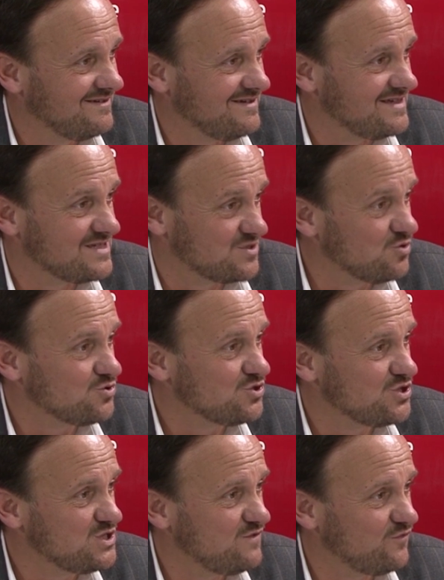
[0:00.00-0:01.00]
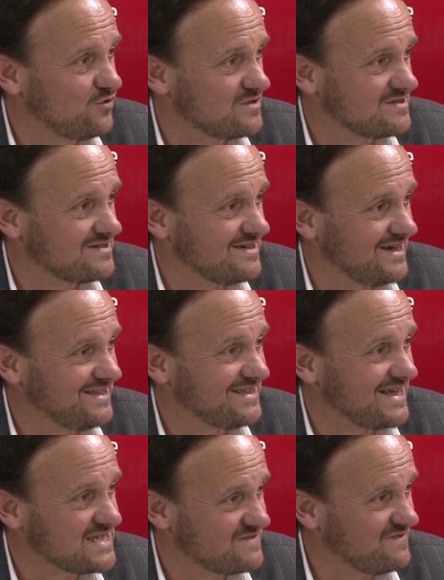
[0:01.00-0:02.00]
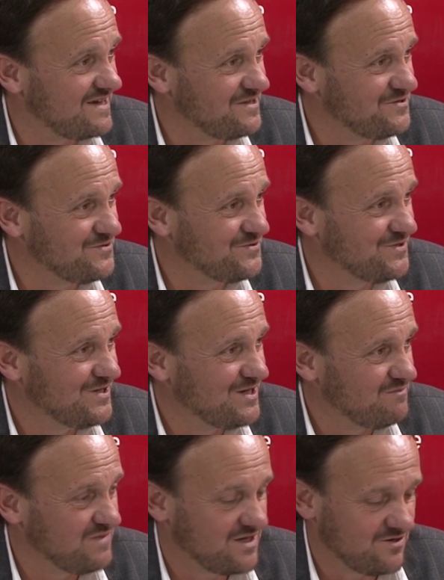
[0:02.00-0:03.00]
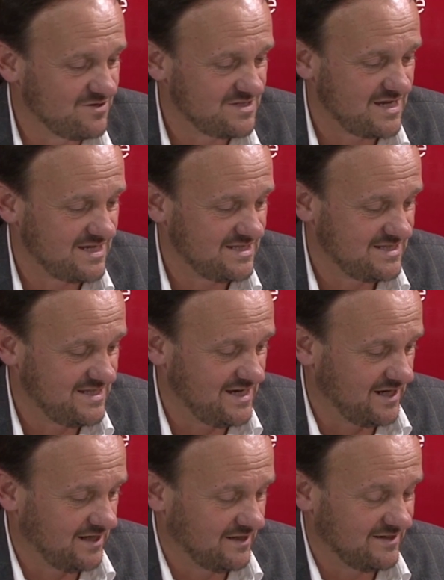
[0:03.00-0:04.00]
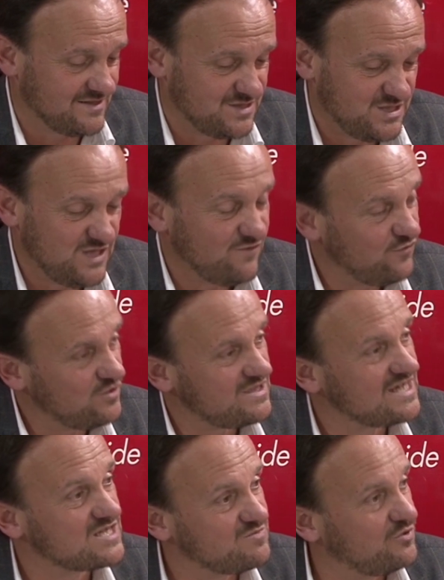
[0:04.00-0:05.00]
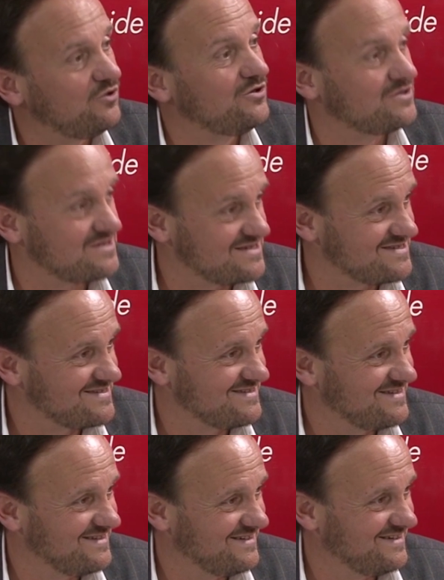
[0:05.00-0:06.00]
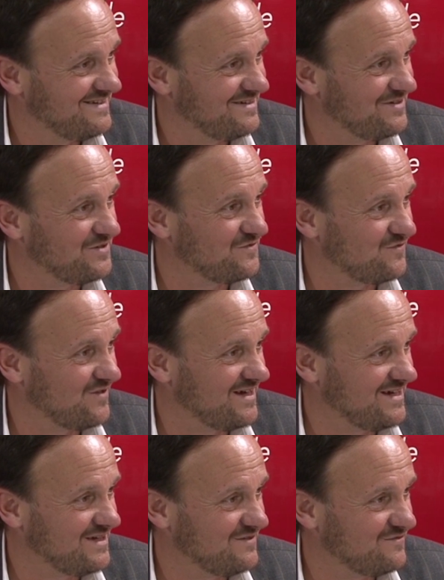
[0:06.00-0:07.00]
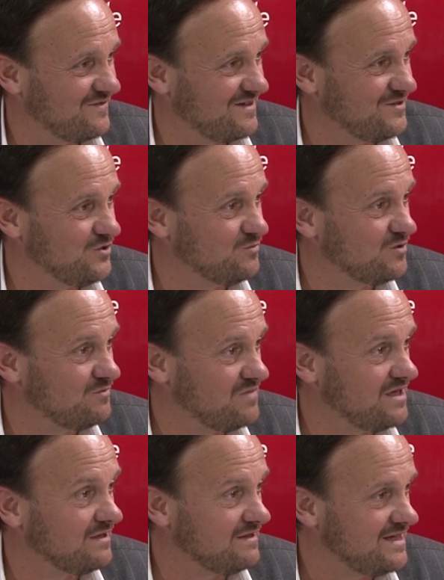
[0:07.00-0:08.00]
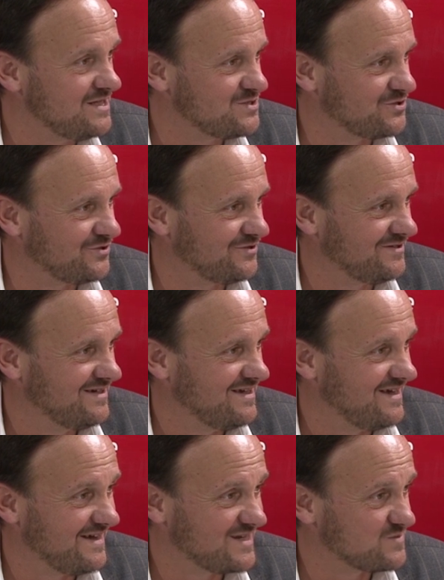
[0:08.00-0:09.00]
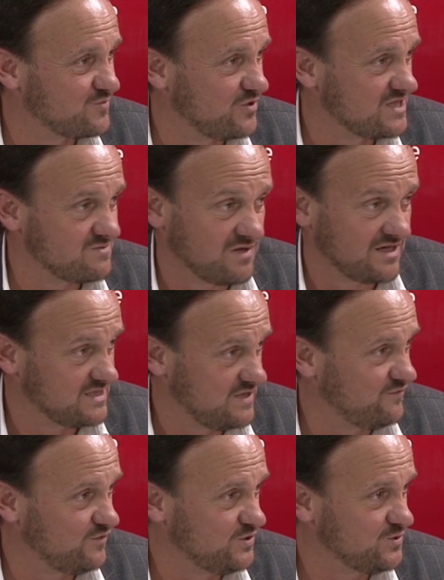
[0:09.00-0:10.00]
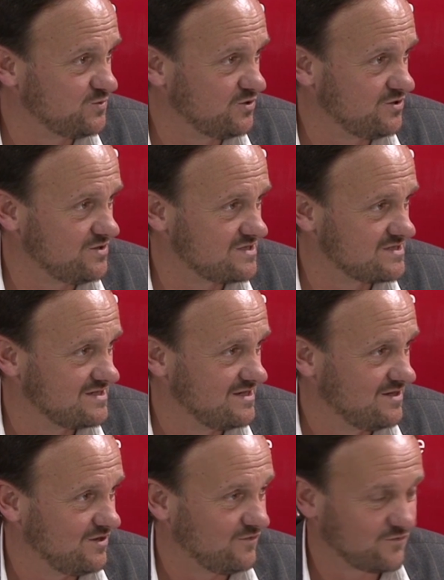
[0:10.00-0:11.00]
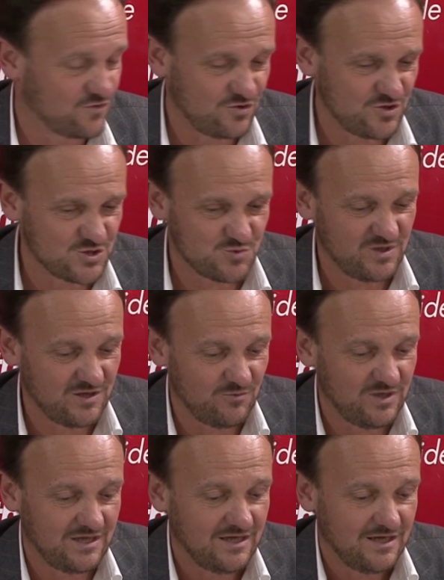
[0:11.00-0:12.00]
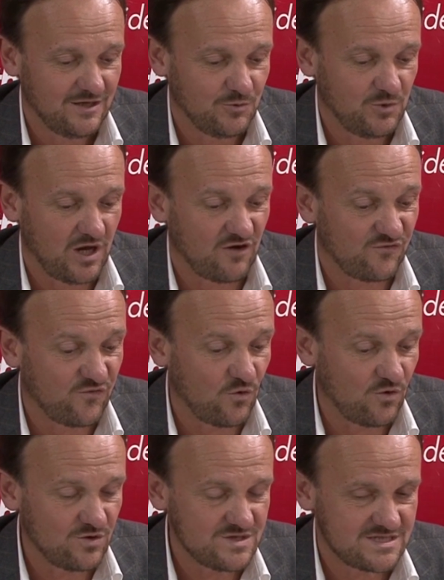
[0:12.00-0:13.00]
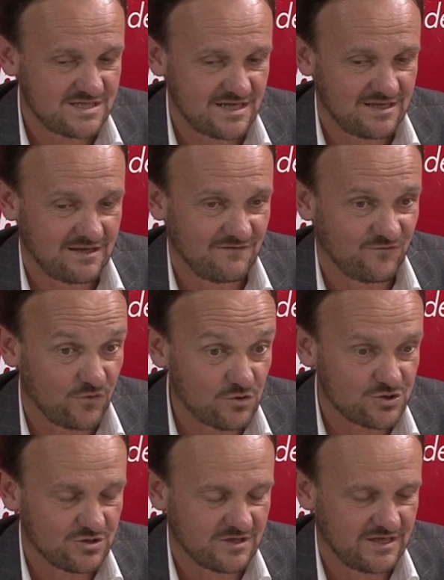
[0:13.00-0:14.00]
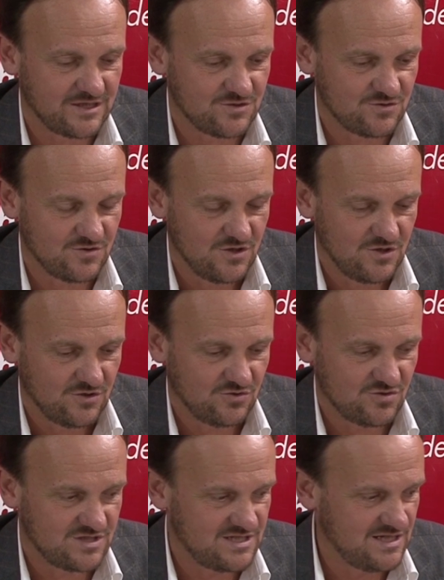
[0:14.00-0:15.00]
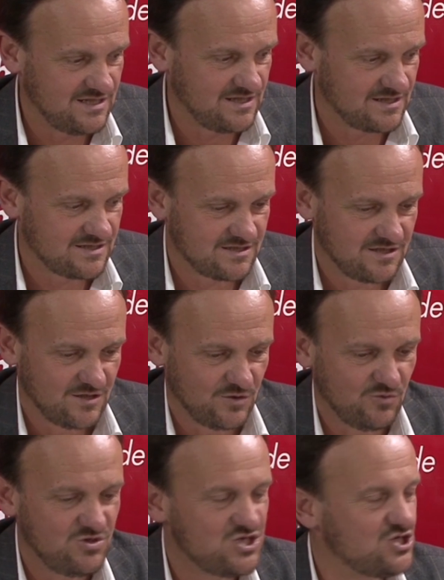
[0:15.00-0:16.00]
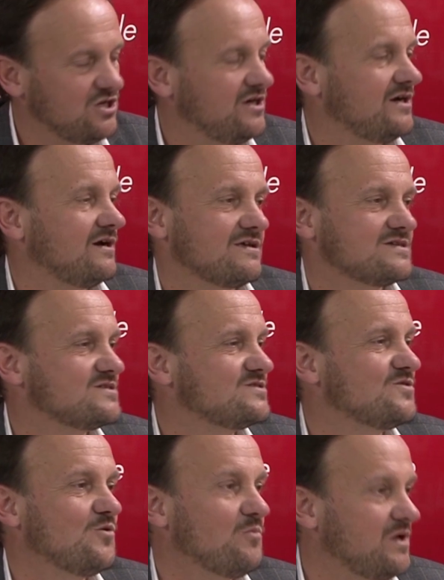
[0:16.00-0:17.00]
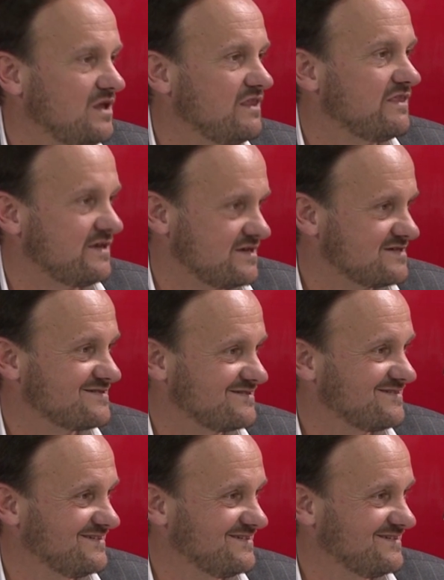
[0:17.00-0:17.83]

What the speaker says: It's totally different, and it has value because there are different experience of life and human being nature expressed by different words. Of course, we are forced and fortunately to see that we share so many things